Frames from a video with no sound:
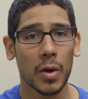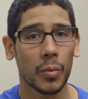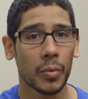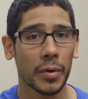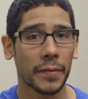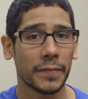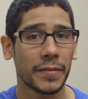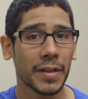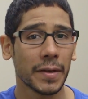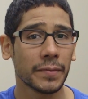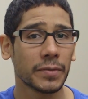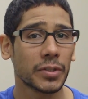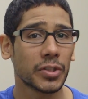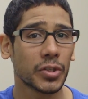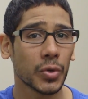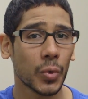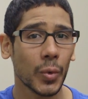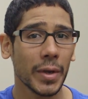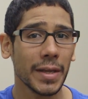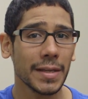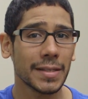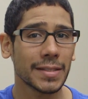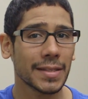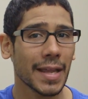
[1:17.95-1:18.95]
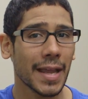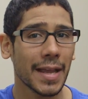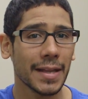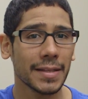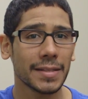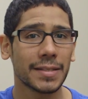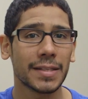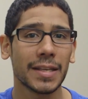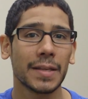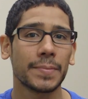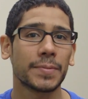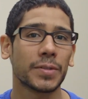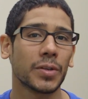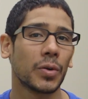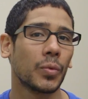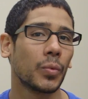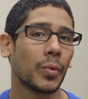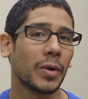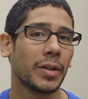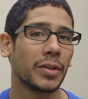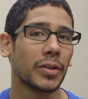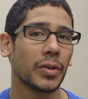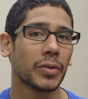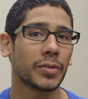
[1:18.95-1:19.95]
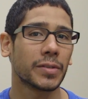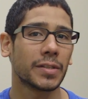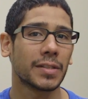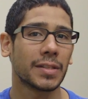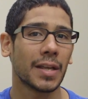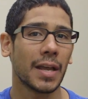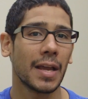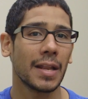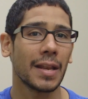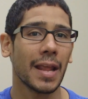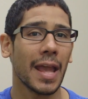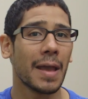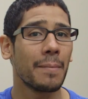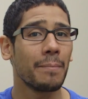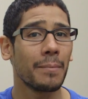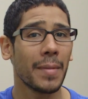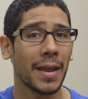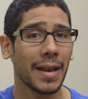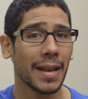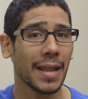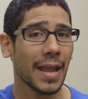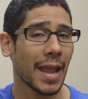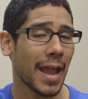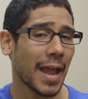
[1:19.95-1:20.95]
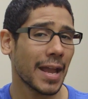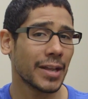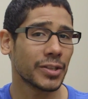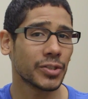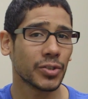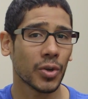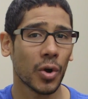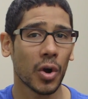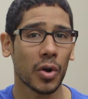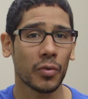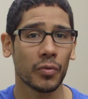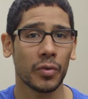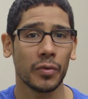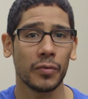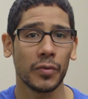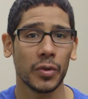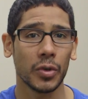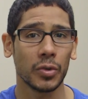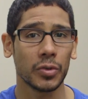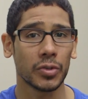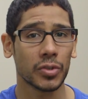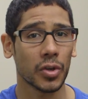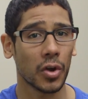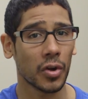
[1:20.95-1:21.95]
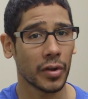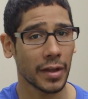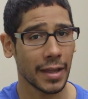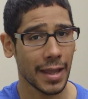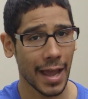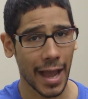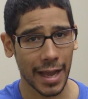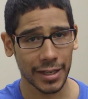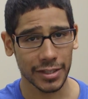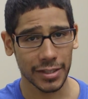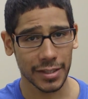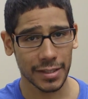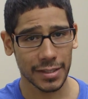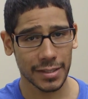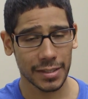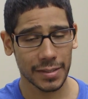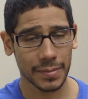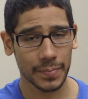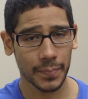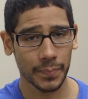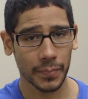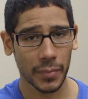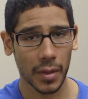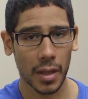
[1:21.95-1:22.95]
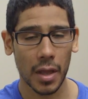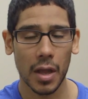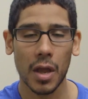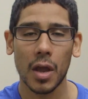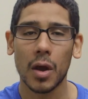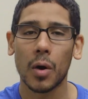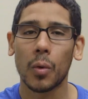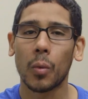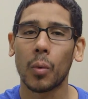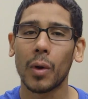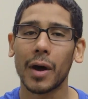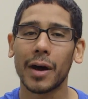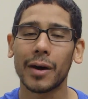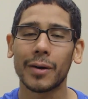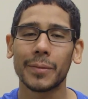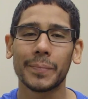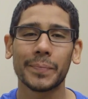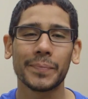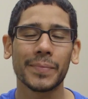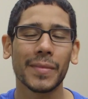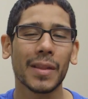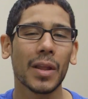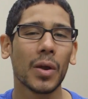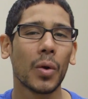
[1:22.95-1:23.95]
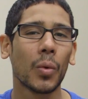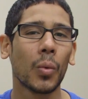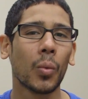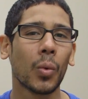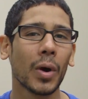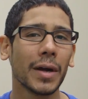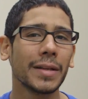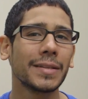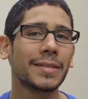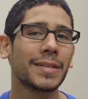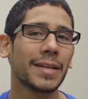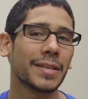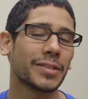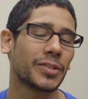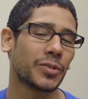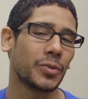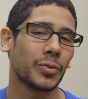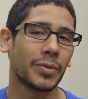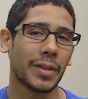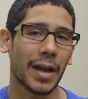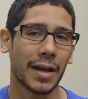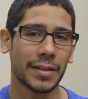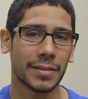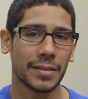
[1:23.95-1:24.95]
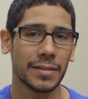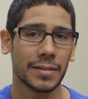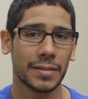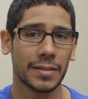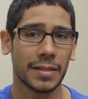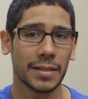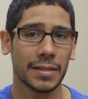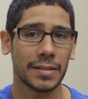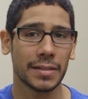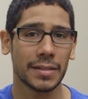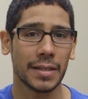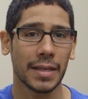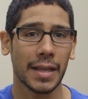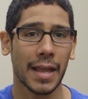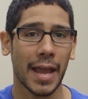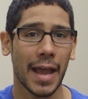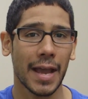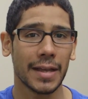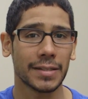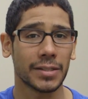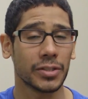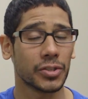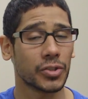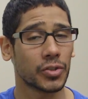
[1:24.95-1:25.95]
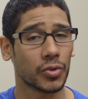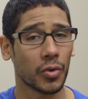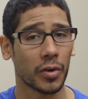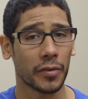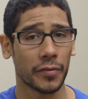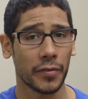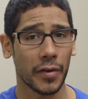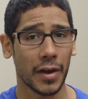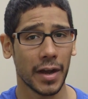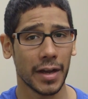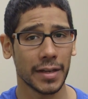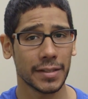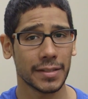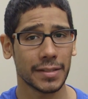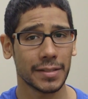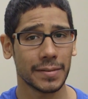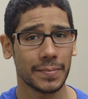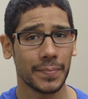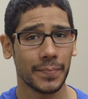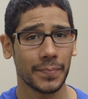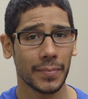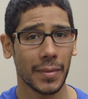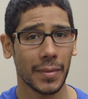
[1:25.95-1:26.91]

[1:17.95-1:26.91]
We've done tweaks and tips on Windows 10 and many hands on reviews on gadgets. Well, what does 2016 has in store for us?